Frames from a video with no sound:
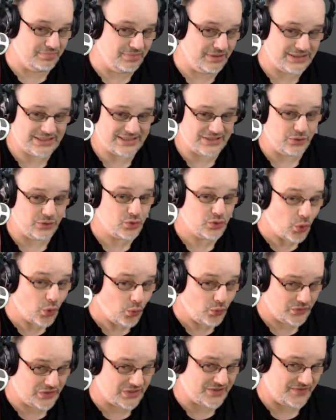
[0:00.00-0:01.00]
But it's still
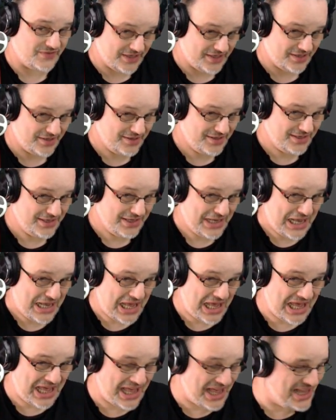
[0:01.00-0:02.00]
called sphere.
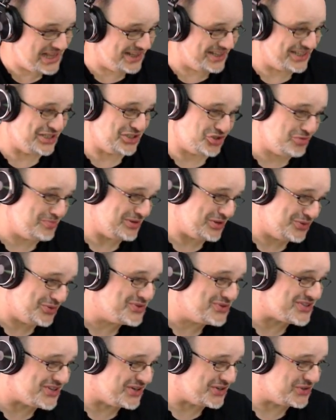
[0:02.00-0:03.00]
Like it should be
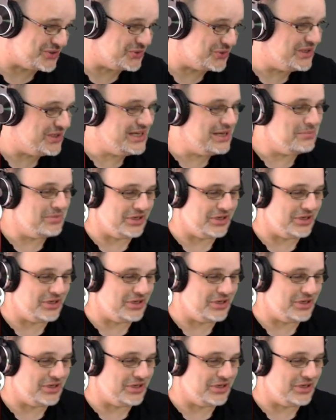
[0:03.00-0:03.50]
called circle.